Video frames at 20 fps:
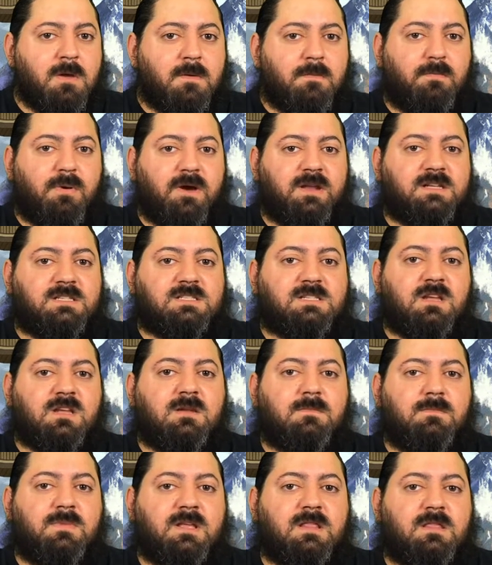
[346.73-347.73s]
but it's
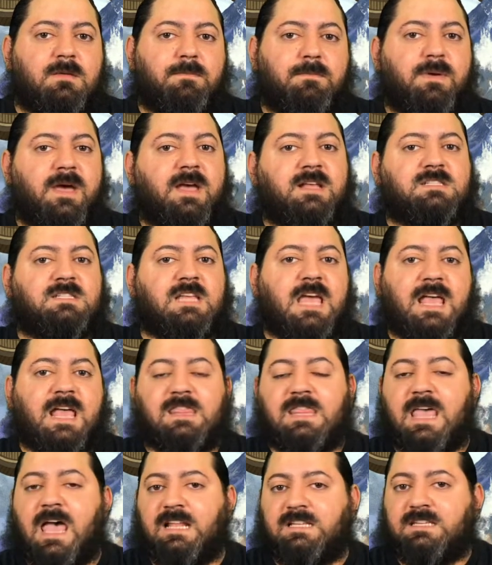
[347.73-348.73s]
going to be the best
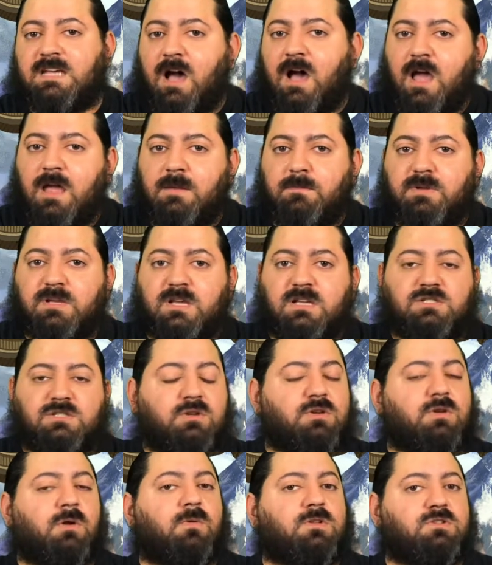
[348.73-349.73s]
at that time because
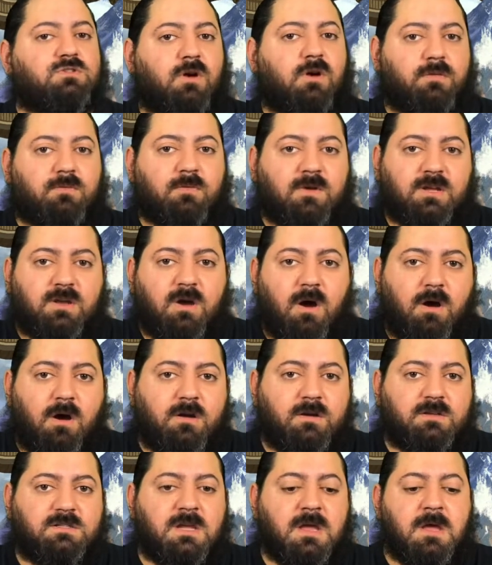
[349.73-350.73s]
you can only draw 3
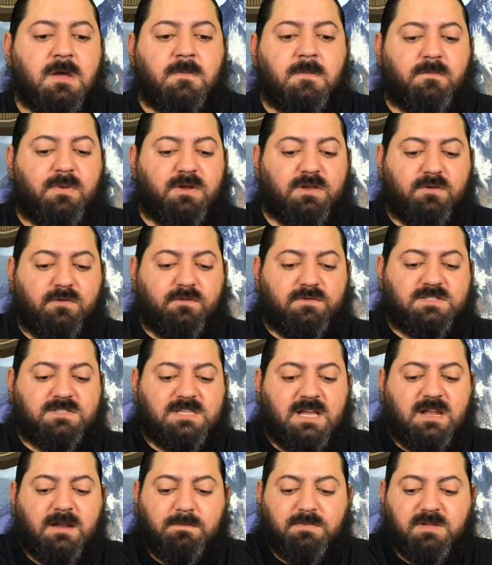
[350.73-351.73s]
cards, but you've
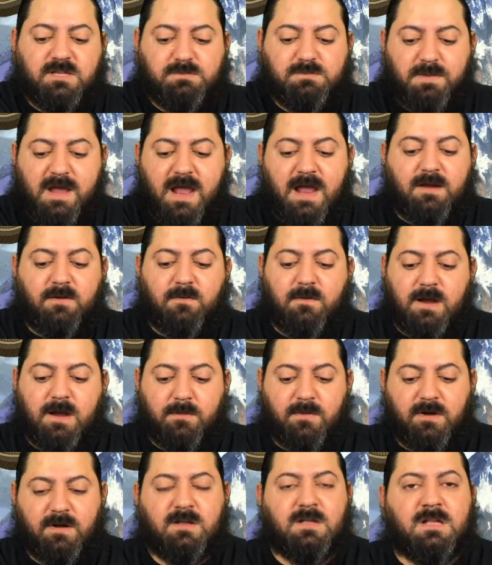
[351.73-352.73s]
set up this
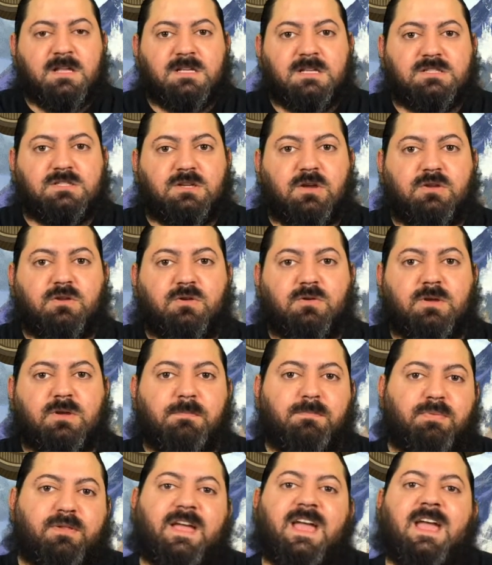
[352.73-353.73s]
panorama so you
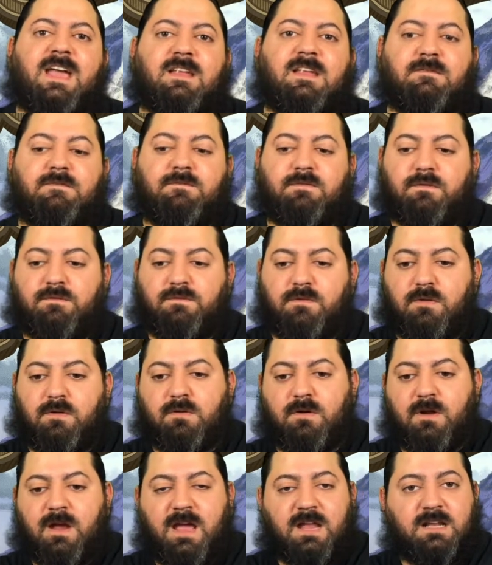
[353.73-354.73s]
can plan for
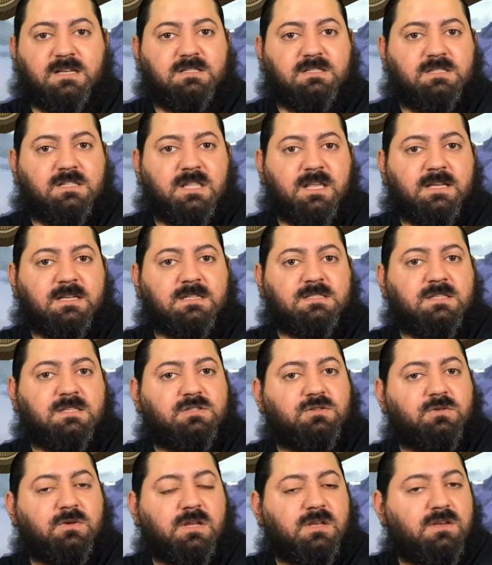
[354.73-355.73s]
further ahead things
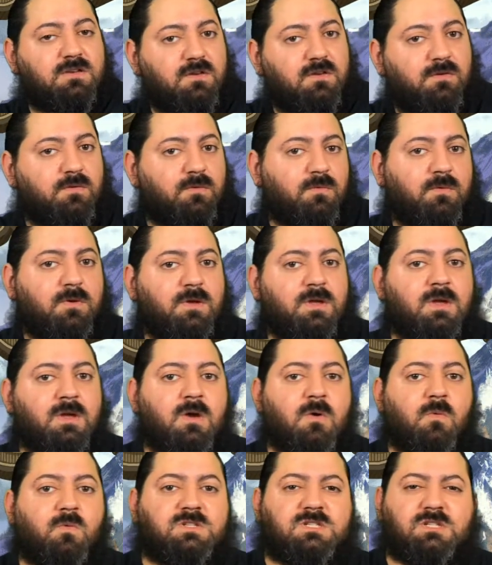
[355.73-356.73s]
that you can do,
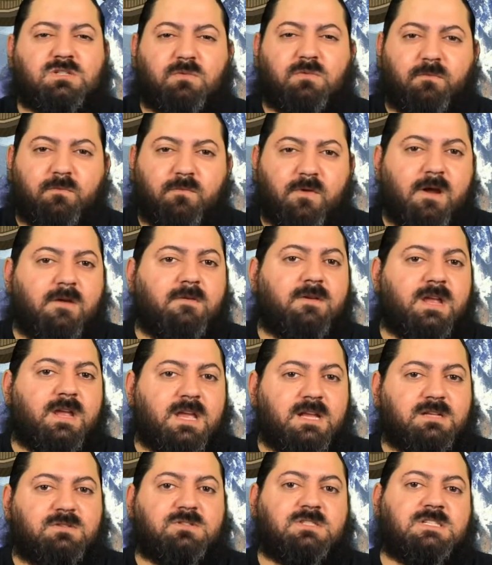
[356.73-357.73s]
which is a very
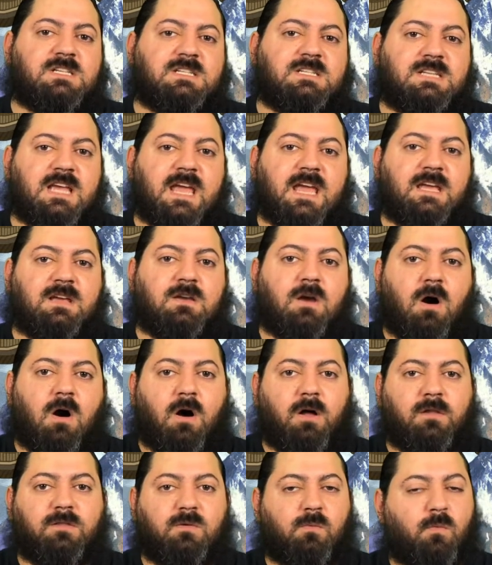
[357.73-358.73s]
interesting take
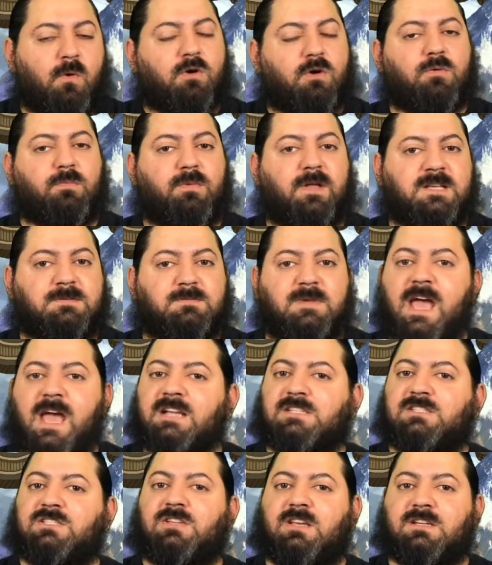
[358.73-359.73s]
on the worker placement
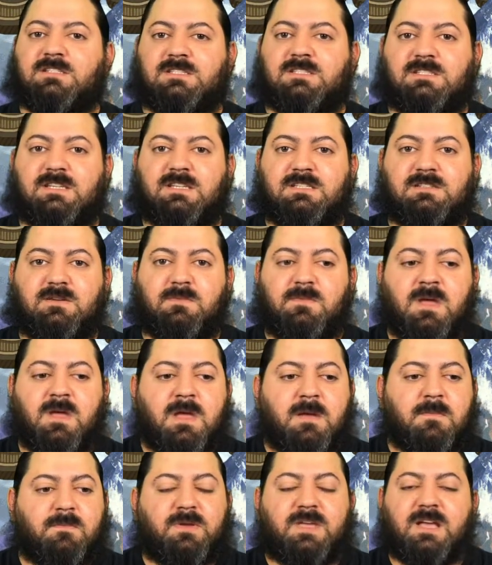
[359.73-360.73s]
action selection system
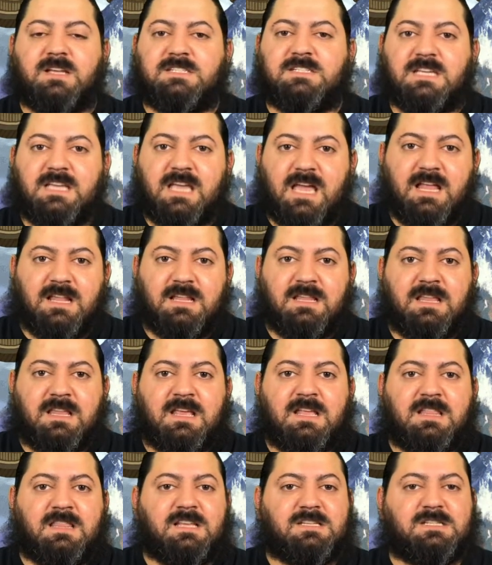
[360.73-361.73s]
because, again,
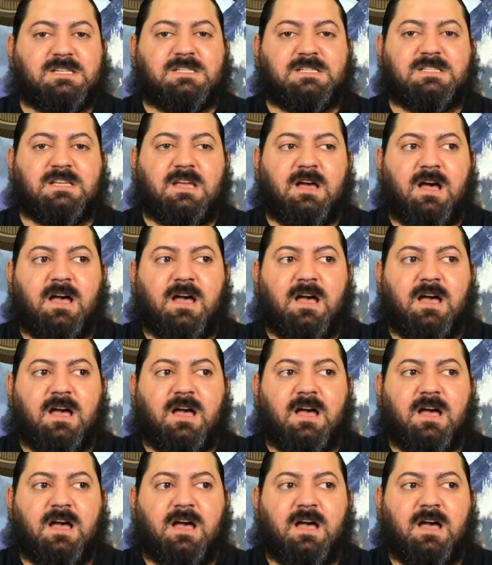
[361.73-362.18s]
this is